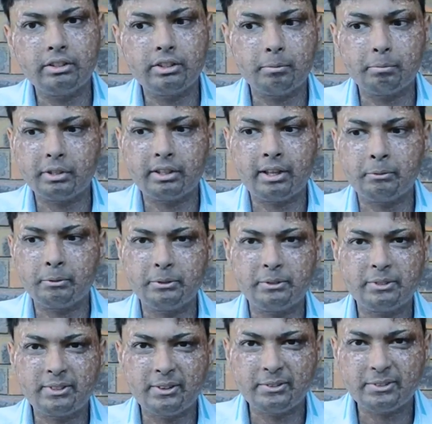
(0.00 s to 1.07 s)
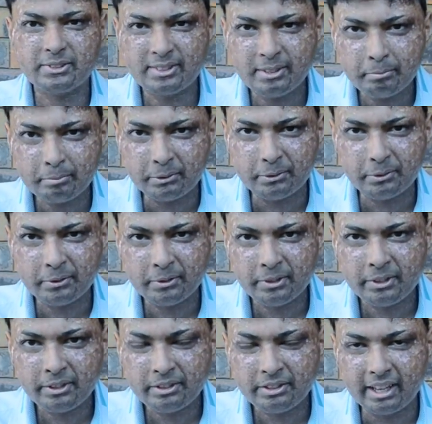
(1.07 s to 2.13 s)
something that was so simple,
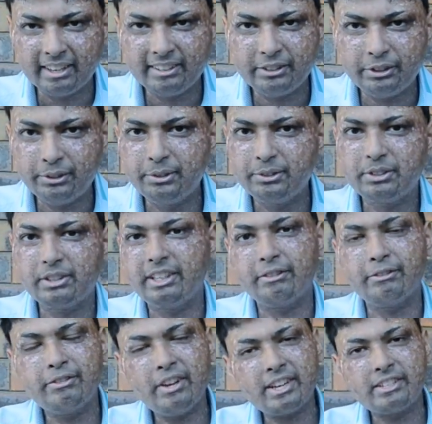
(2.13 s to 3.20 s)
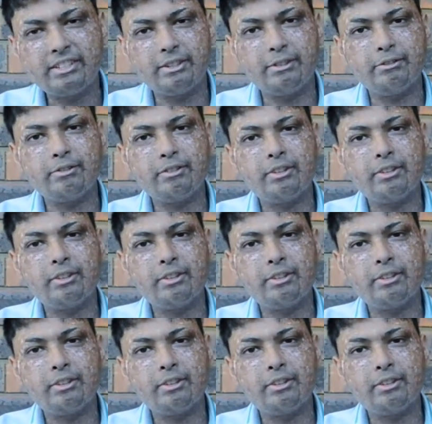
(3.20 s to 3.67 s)
yet hugely effective,